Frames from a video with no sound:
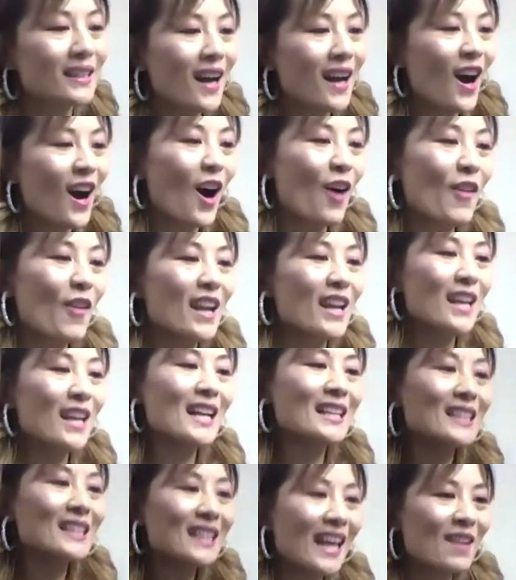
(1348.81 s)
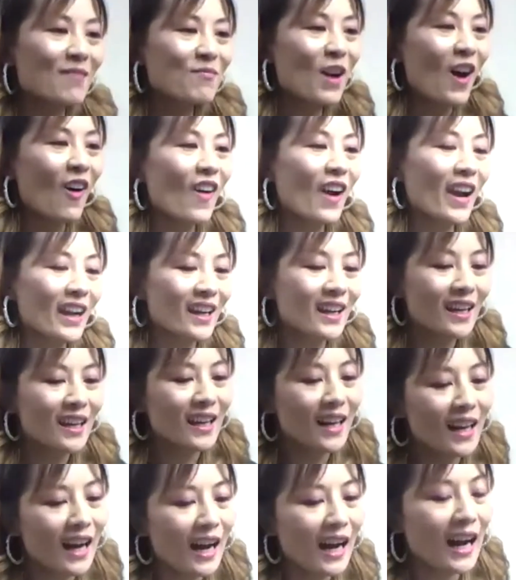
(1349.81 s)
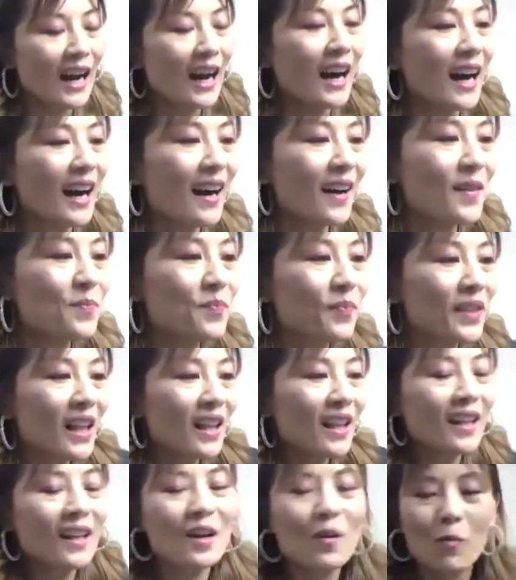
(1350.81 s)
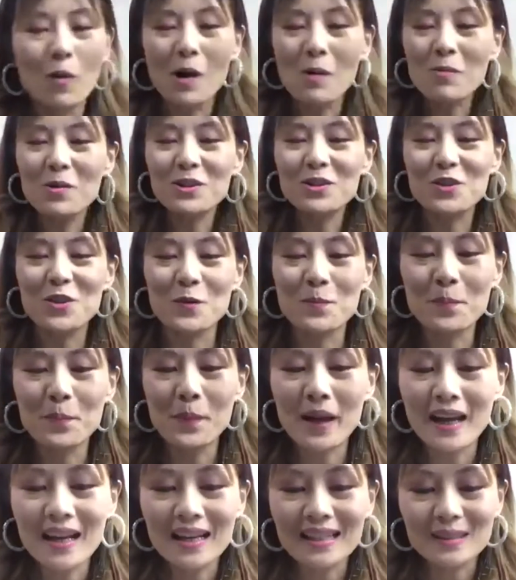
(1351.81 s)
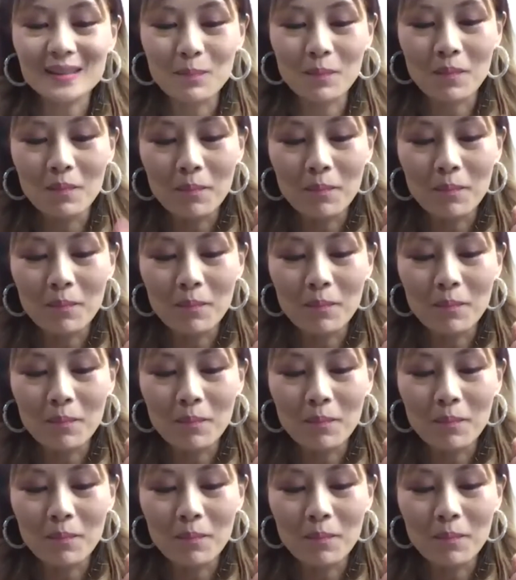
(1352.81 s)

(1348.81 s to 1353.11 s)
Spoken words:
All right, let's keep going. What was your biggest